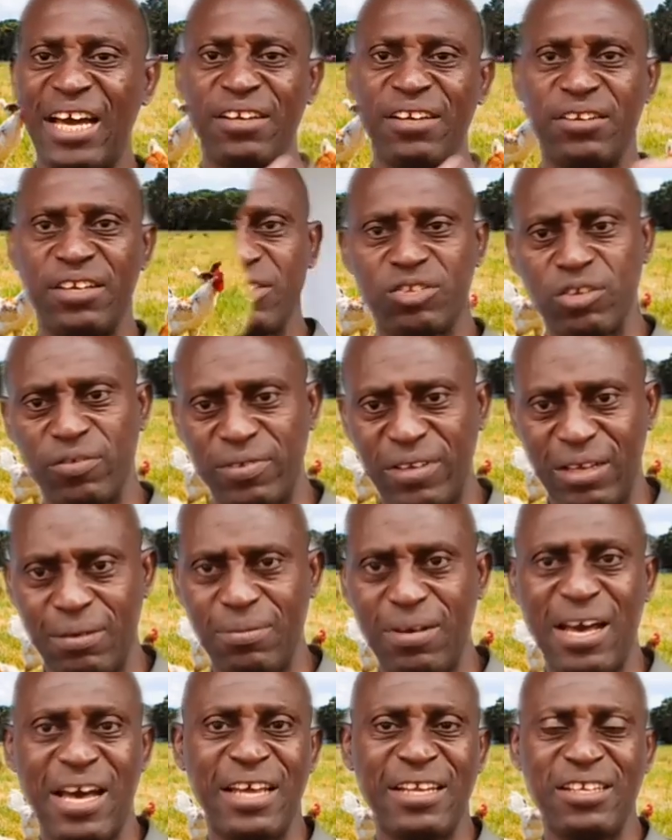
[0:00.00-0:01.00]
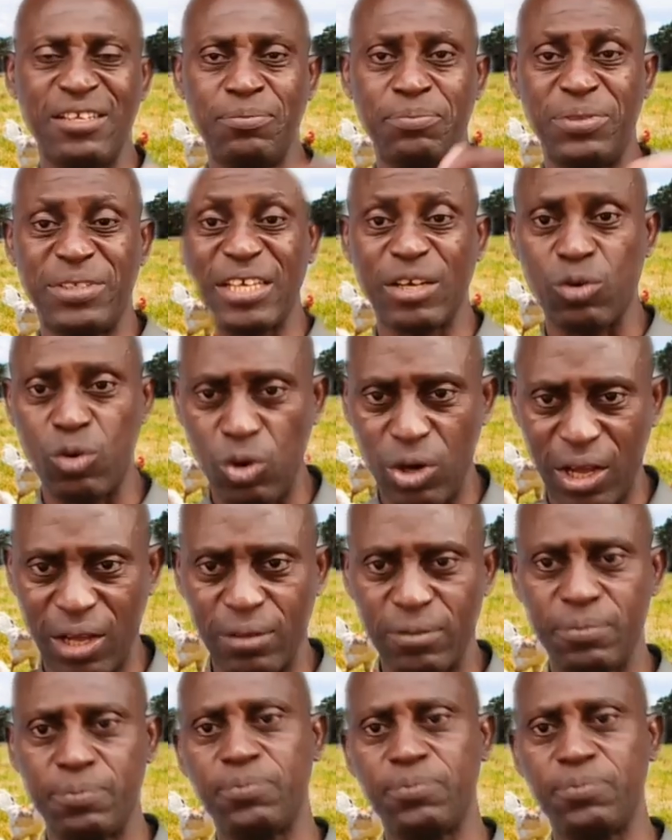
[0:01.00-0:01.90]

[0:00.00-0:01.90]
and the rest of them, and the bitter cola,